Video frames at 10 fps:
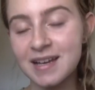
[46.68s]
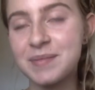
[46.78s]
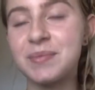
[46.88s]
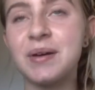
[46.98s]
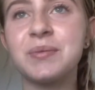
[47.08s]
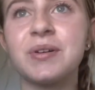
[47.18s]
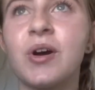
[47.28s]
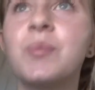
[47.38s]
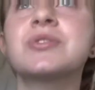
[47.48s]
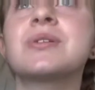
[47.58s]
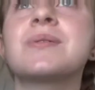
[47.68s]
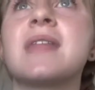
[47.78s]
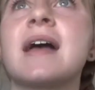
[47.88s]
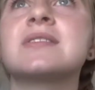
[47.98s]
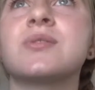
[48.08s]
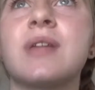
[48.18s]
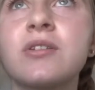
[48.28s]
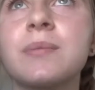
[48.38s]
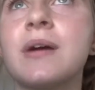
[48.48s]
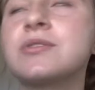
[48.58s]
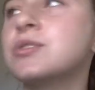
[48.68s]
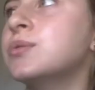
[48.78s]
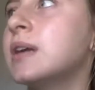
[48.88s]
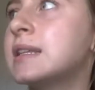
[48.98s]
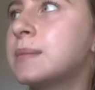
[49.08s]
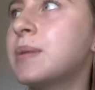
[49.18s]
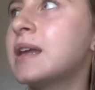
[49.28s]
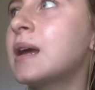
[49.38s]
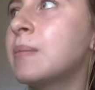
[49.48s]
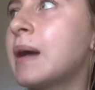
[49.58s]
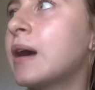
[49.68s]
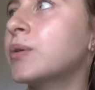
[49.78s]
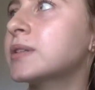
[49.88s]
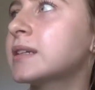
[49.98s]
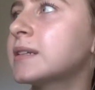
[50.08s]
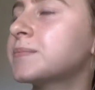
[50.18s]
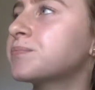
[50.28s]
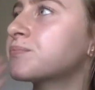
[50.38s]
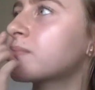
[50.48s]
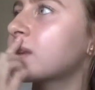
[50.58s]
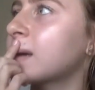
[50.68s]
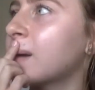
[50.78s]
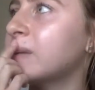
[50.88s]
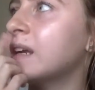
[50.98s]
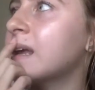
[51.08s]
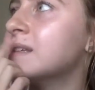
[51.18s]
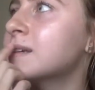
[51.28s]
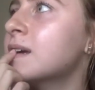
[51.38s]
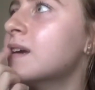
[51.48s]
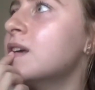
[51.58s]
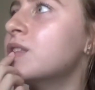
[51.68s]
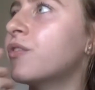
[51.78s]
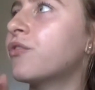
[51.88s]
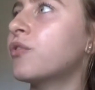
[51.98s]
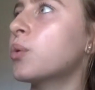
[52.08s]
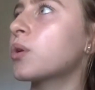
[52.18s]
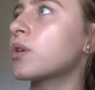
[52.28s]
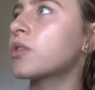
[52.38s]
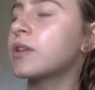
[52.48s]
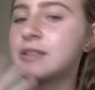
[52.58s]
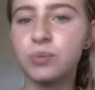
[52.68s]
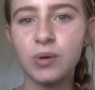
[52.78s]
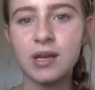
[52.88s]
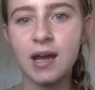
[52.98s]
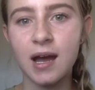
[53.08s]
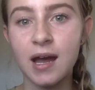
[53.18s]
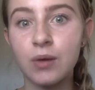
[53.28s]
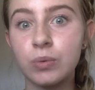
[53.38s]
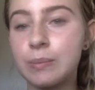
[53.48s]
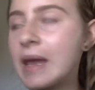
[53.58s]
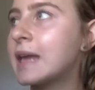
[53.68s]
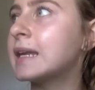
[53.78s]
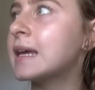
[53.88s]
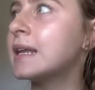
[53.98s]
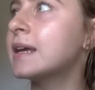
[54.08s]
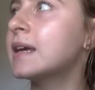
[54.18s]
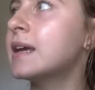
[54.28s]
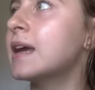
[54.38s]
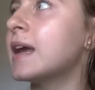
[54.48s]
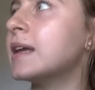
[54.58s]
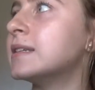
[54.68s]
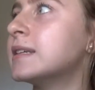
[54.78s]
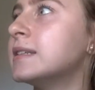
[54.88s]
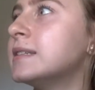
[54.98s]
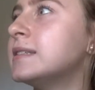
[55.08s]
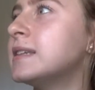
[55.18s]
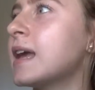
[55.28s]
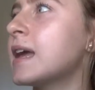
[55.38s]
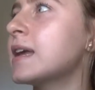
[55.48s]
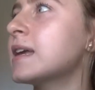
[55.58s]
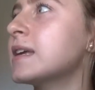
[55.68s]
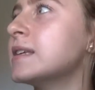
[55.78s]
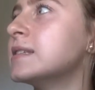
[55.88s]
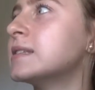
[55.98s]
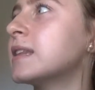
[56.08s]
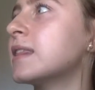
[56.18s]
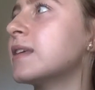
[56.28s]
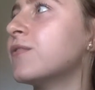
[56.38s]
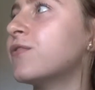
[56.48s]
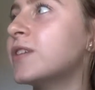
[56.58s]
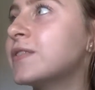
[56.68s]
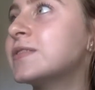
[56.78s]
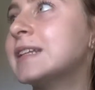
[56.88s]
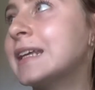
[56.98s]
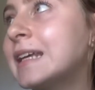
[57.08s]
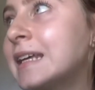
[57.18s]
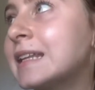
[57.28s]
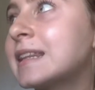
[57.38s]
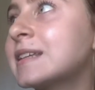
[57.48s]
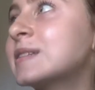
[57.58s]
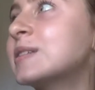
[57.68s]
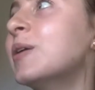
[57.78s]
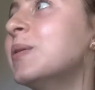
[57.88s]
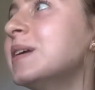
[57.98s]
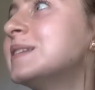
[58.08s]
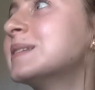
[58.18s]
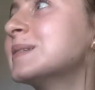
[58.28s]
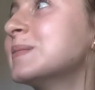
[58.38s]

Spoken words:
but we're almost under that, so that'll come out soon. It's been about, how many days? The 4th is when I repainted, and today is the 15th, so it's